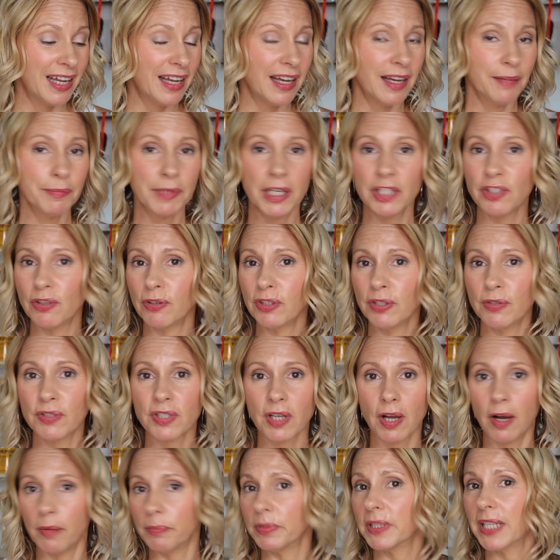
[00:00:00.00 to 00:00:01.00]
Um, I don't use
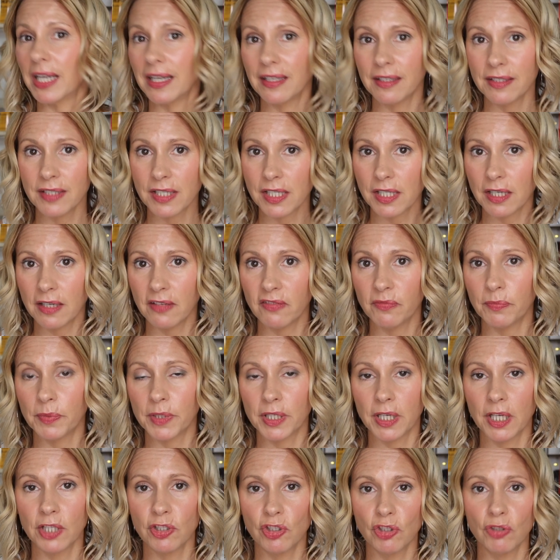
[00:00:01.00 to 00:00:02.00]
complicated stuff,
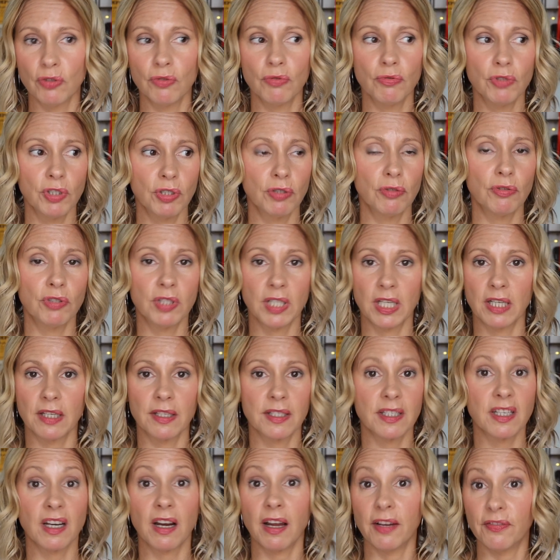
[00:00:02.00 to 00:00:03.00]
but I do use
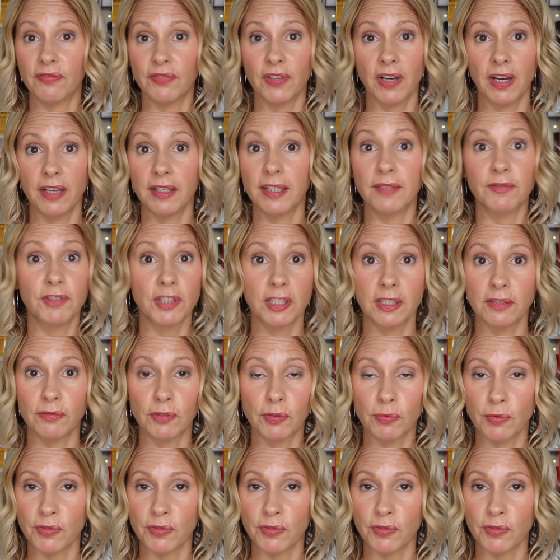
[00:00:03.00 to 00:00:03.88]
things that I find have delivered